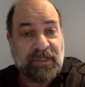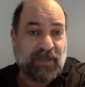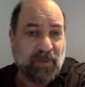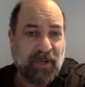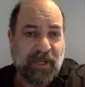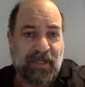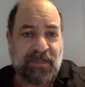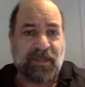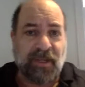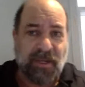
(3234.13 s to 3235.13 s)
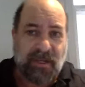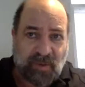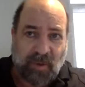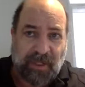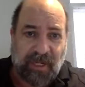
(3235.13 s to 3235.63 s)
That's where it is.
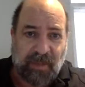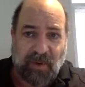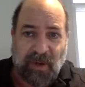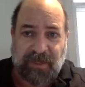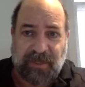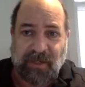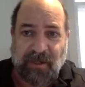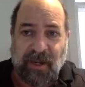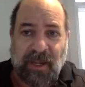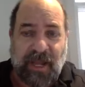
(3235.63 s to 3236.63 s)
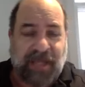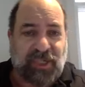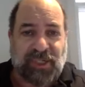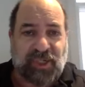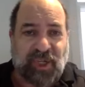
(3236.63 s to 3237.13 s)
Scroll down to the prompt editor and
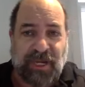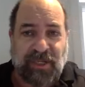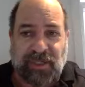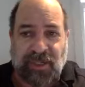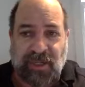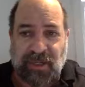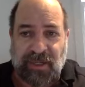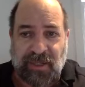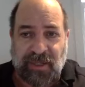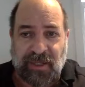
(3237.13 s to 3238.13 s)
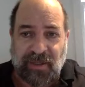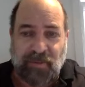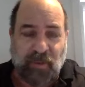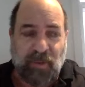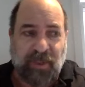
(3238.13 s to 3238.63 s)
just change the
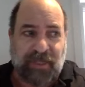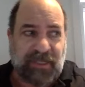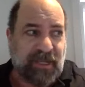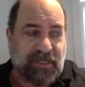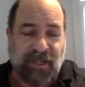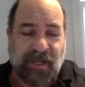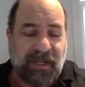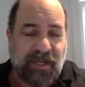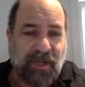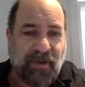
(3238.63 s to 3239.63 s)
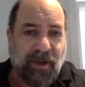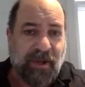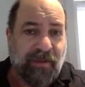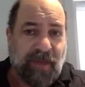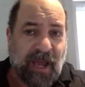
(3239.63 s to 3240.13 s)
rule that says,
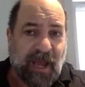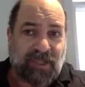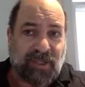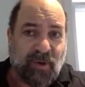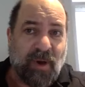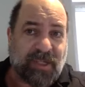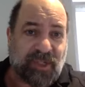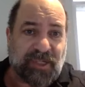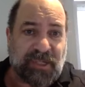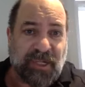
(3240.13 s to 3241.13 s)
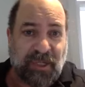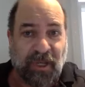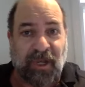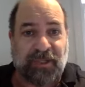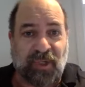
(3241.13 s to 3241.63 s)
ask questions in a
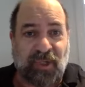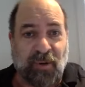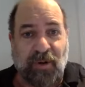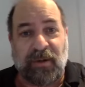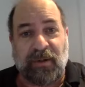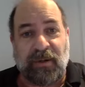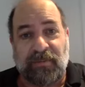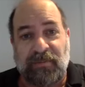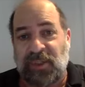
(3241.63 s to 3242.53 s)
logical order.